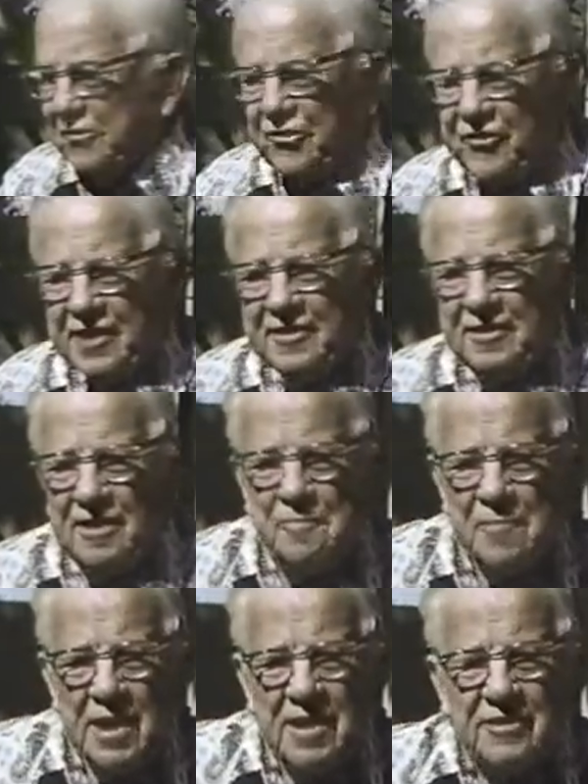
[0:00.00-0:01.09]
felt that
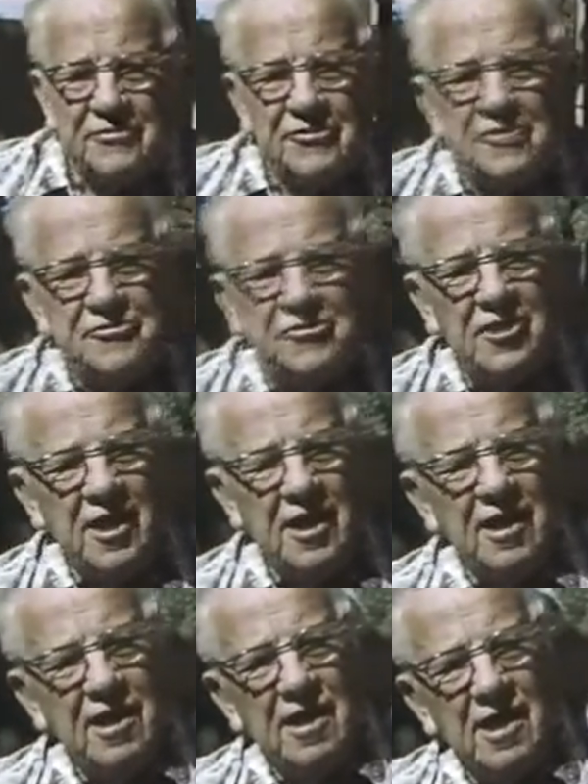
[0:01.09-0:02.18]
uh, such
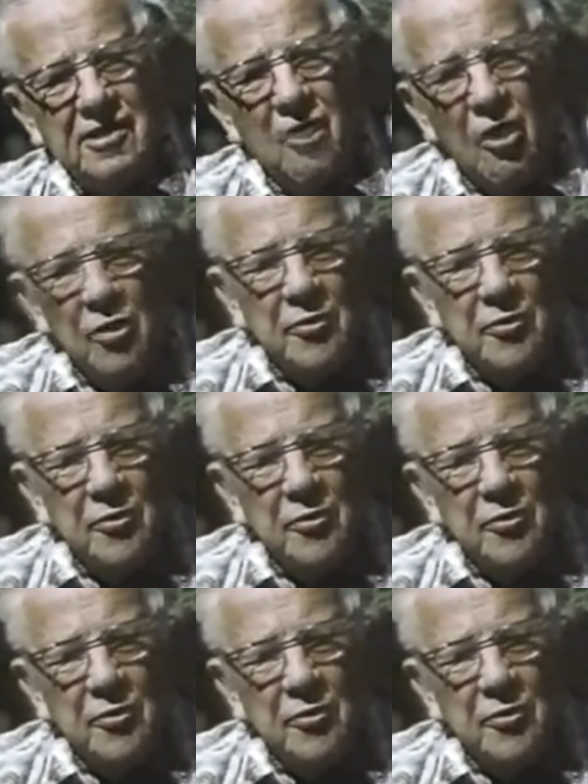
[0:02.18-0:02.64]
an